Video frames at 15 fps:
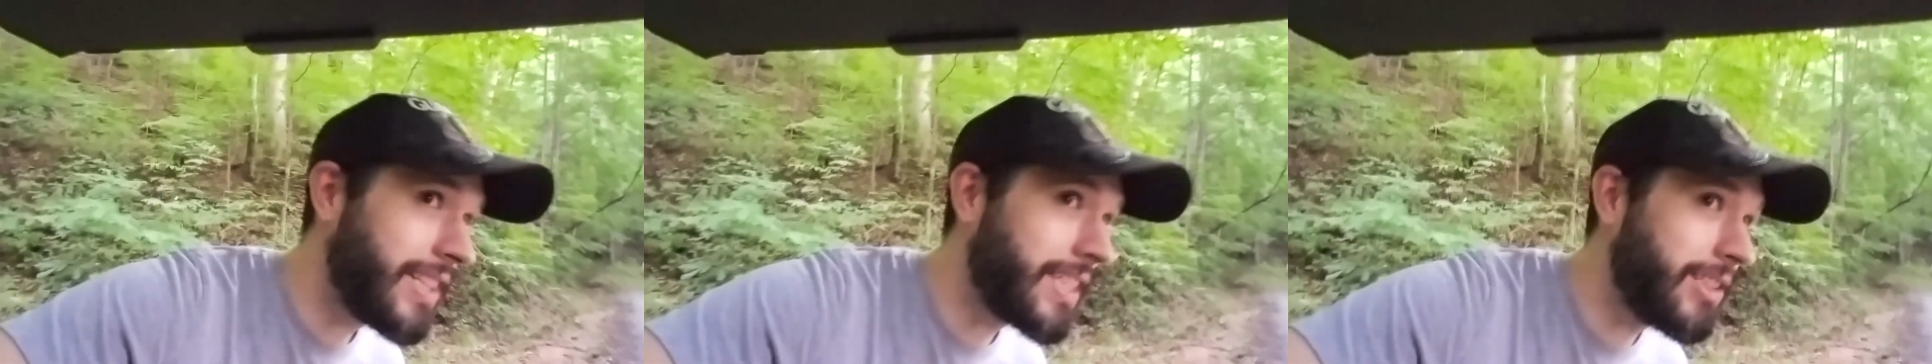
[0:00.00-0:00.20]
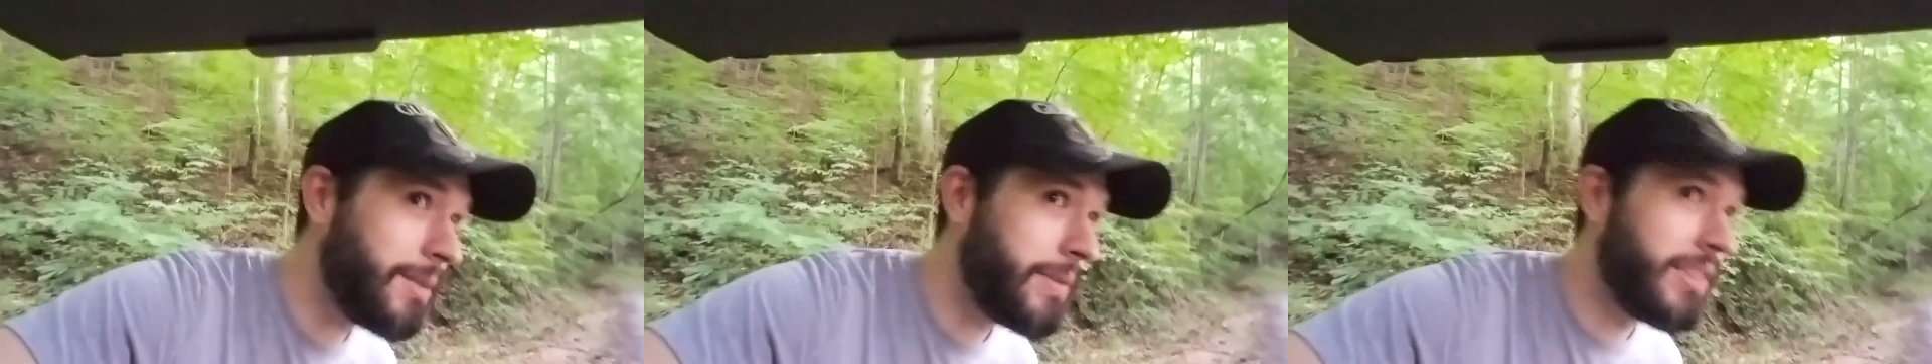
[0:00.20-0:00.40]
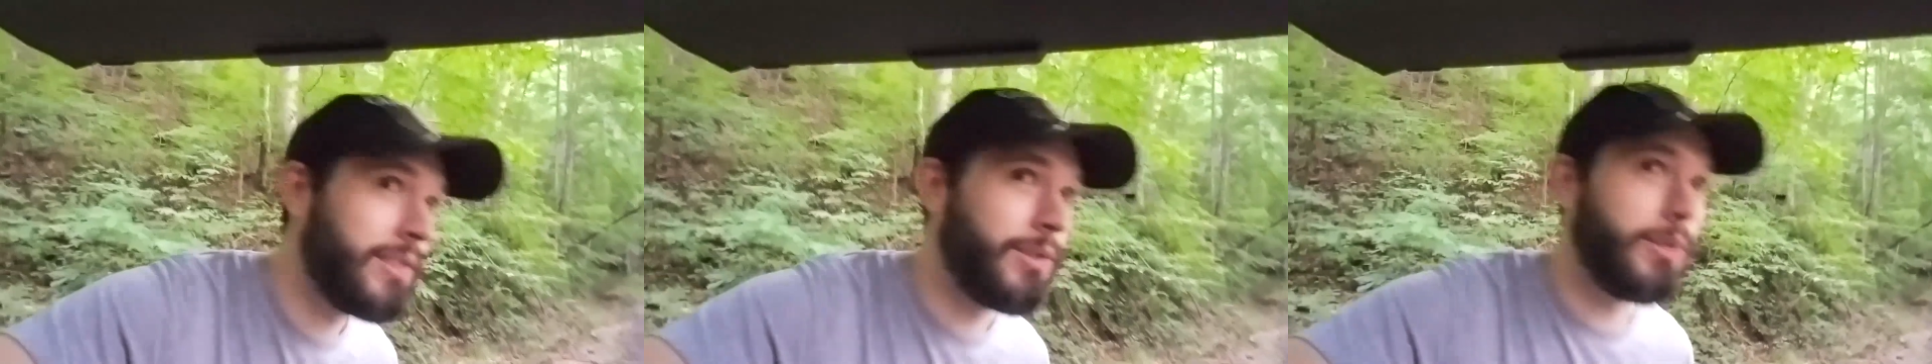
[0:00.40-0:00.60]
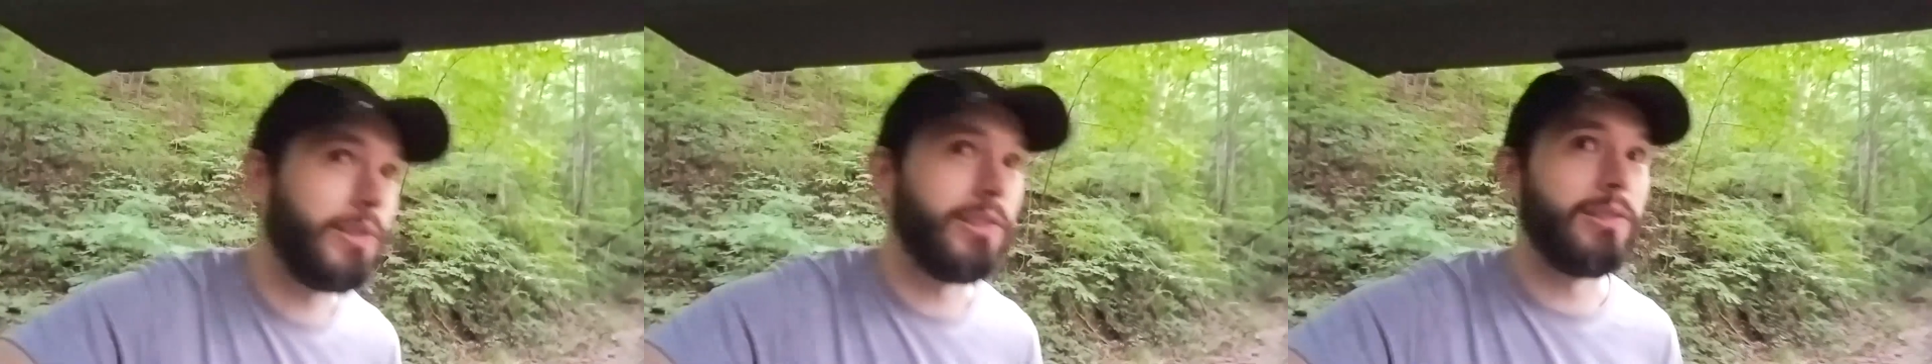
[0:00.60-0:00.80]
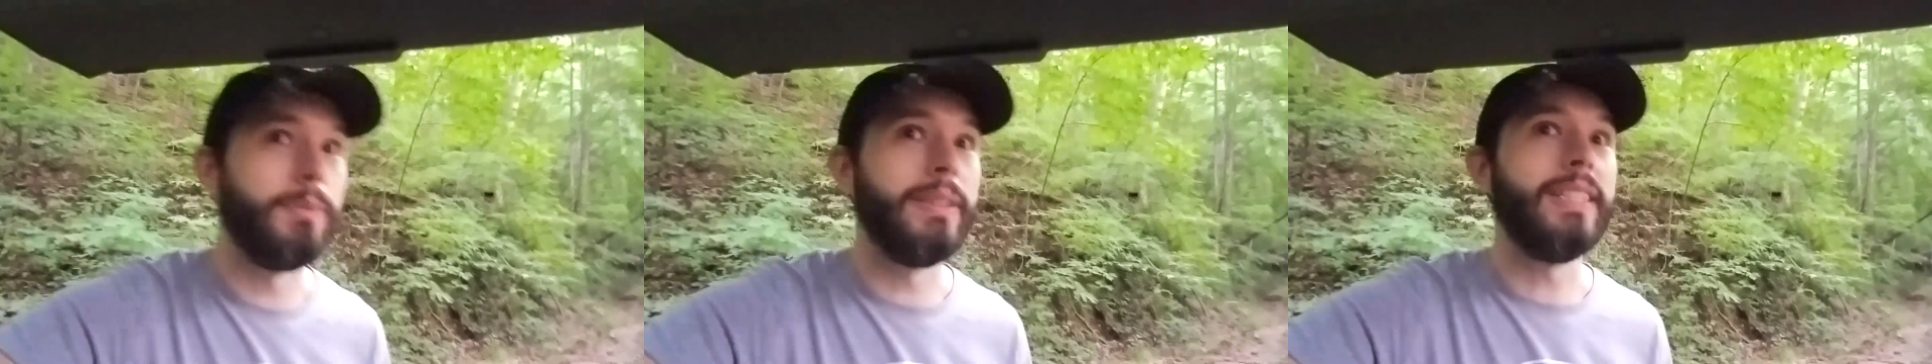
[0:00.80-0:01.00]
up there and do a
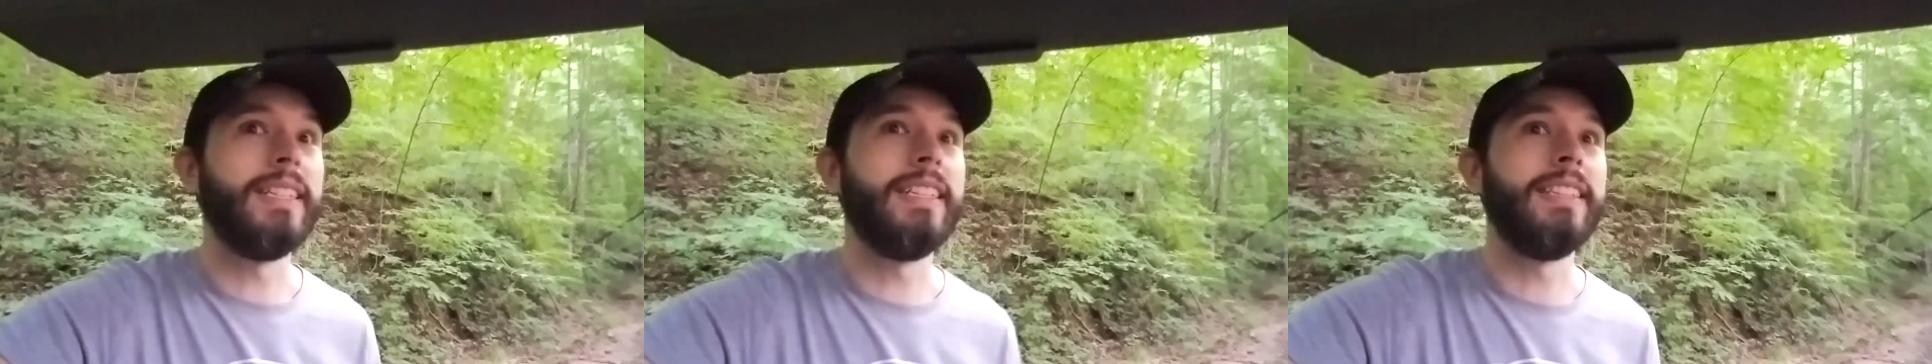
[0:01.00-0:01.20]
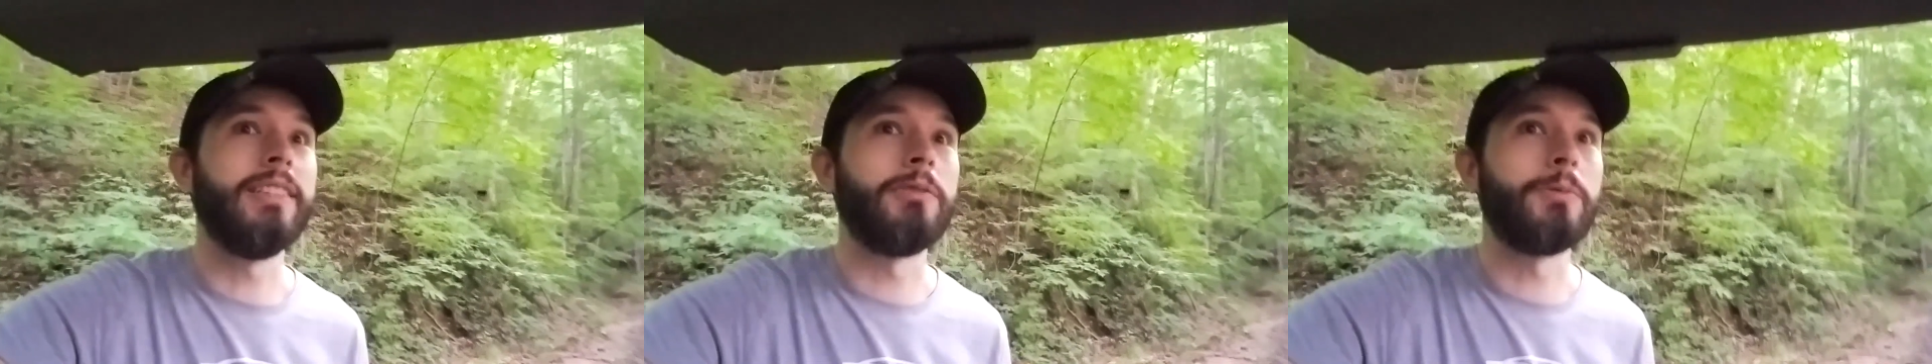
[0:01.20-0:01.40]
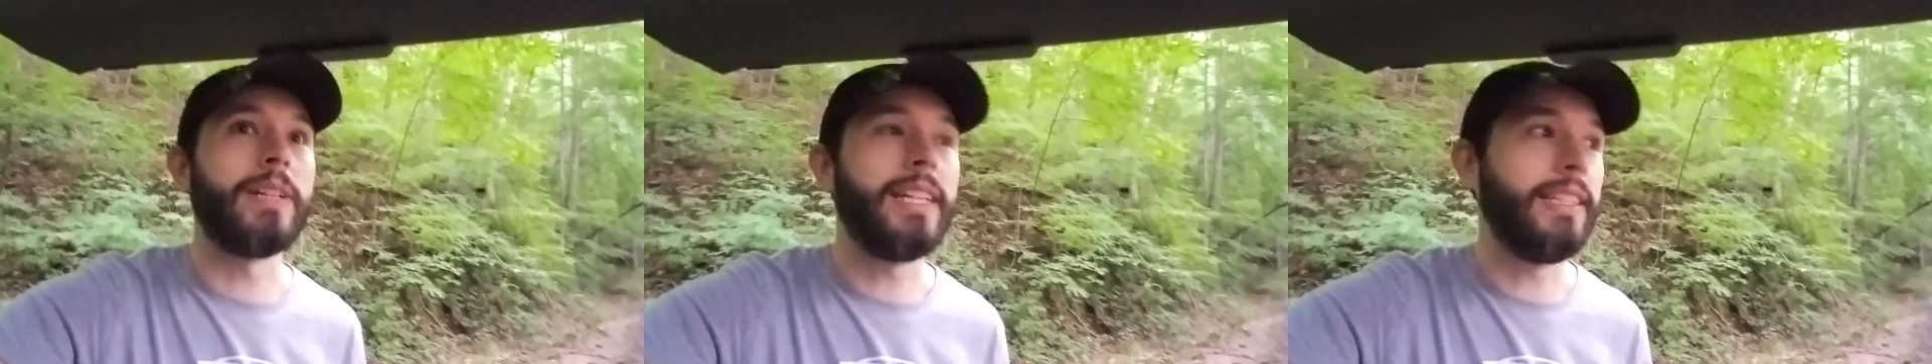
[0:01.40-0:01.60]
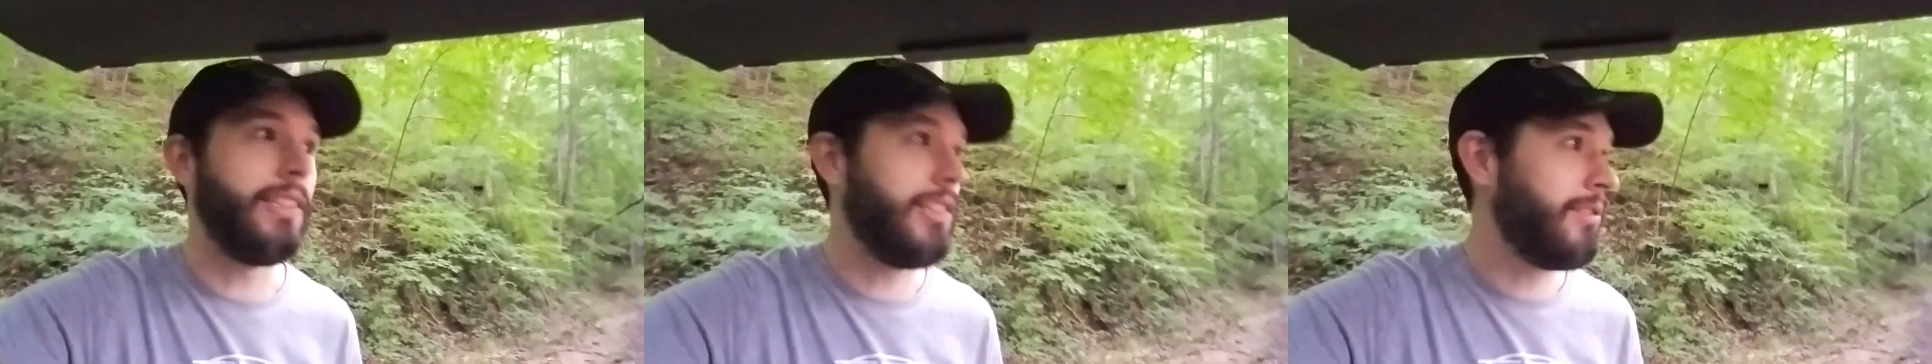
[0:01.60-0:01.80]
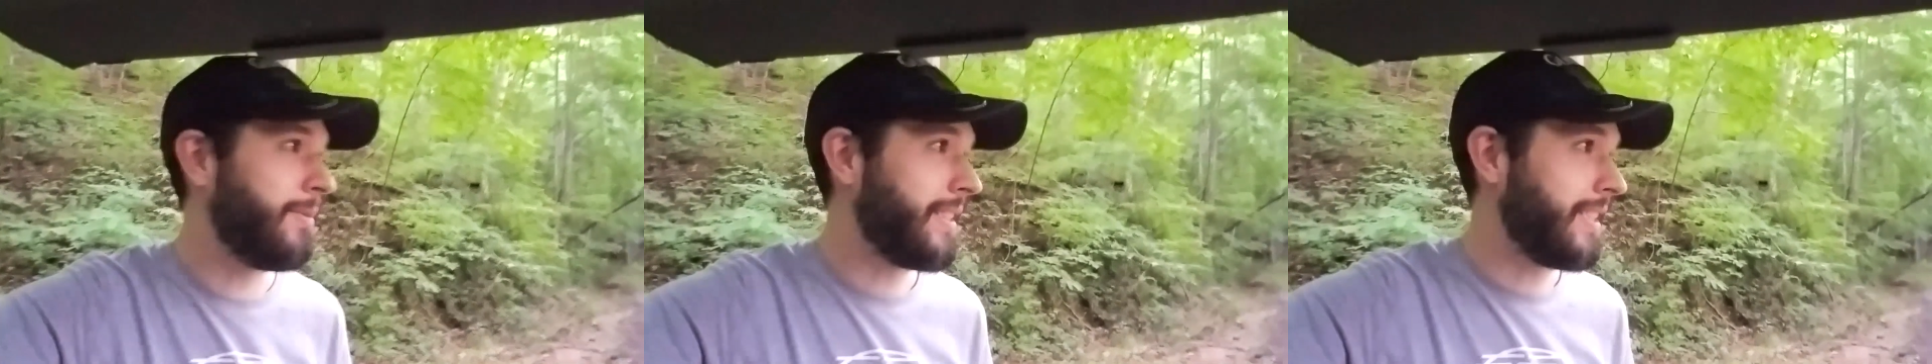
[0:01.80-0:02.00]
little bit in the rain
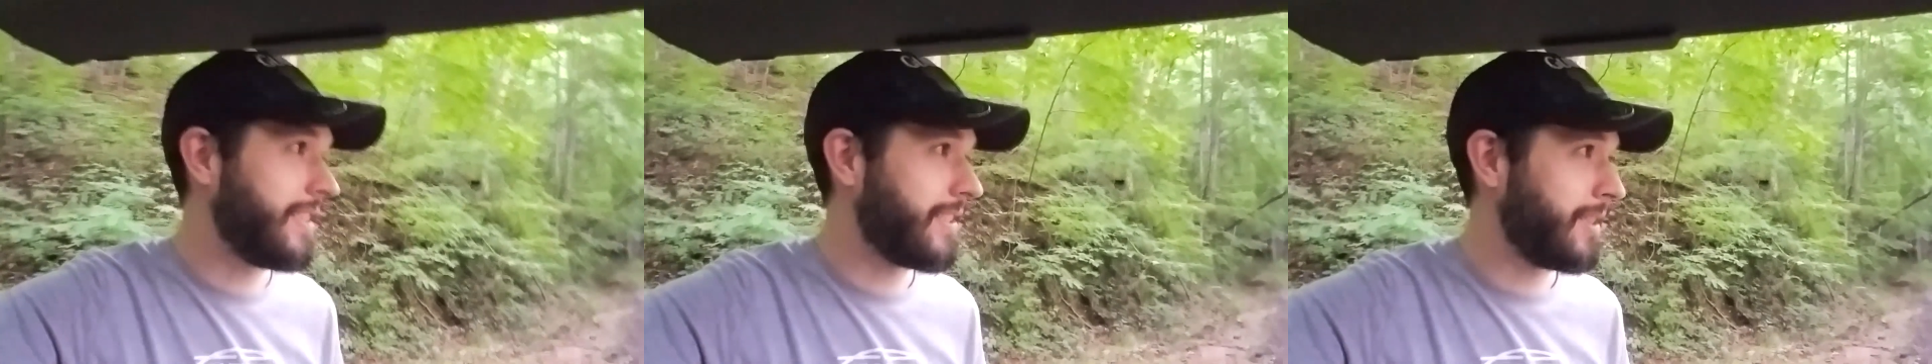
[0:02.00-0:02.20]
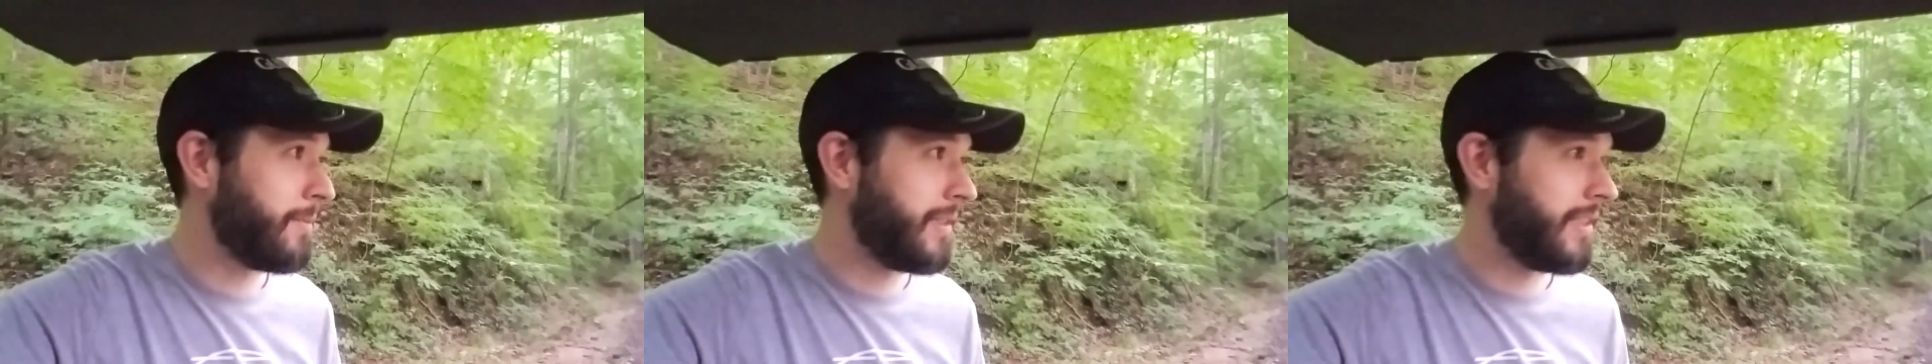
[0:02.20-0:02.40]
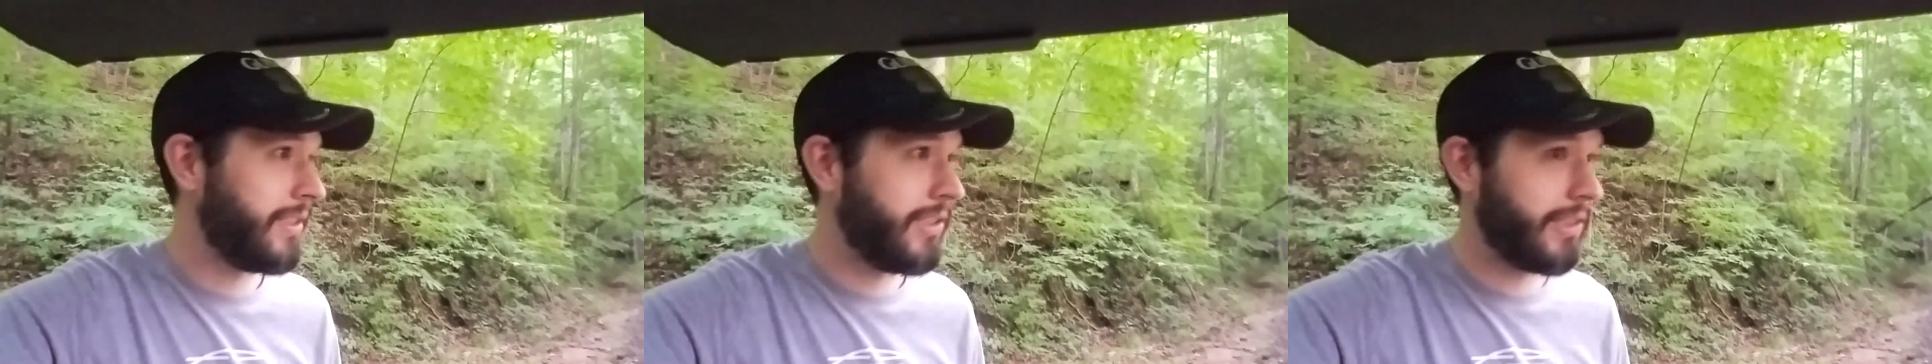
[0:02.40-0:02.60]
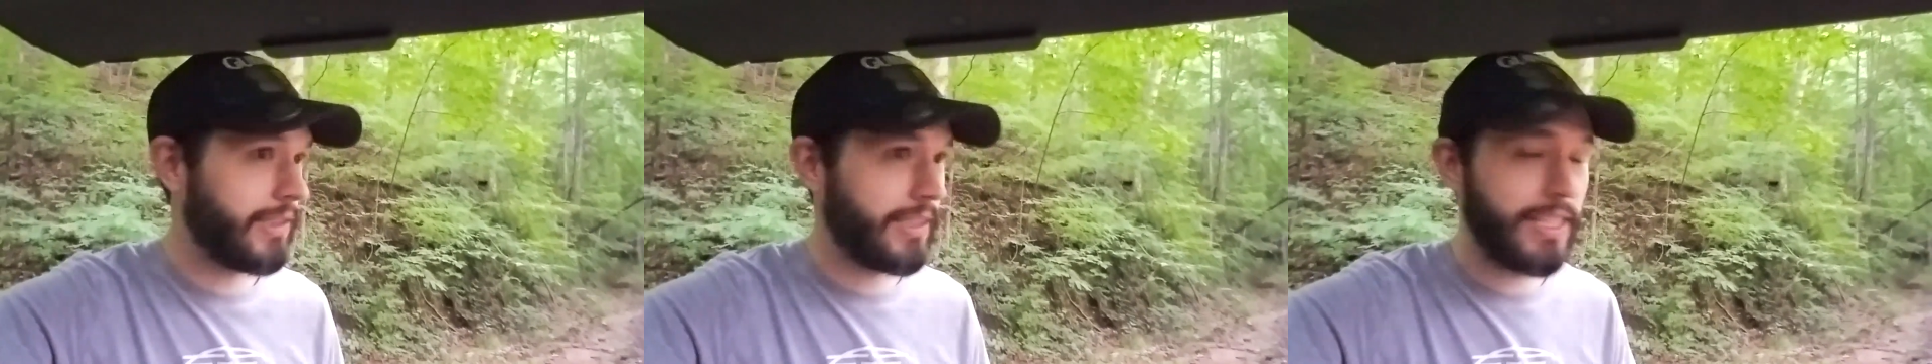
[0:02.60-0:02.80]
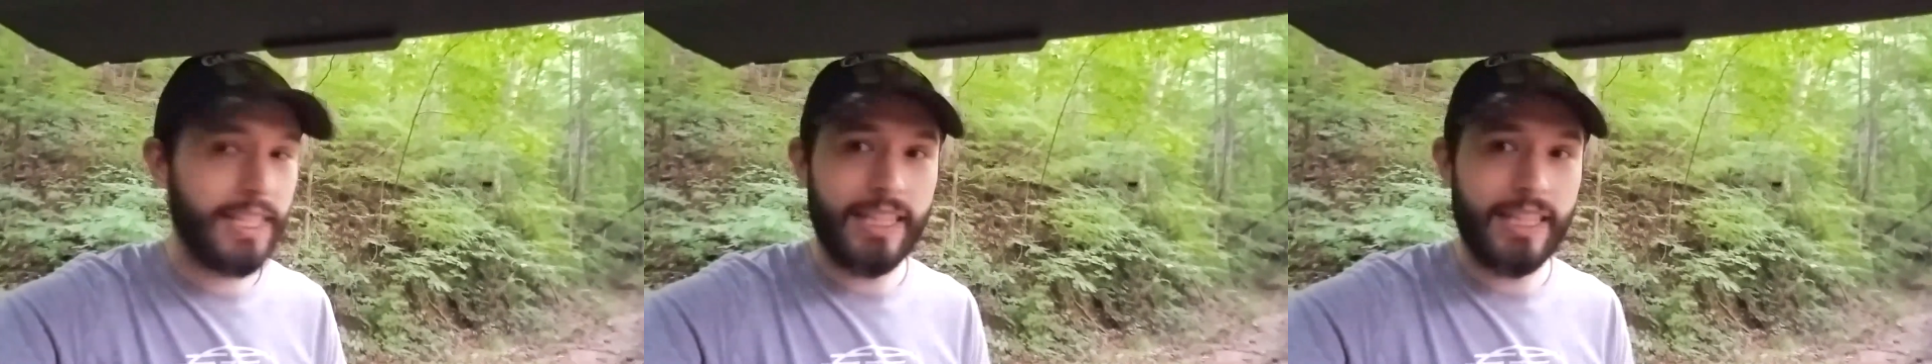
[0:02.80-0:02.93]
though, because some of the dirt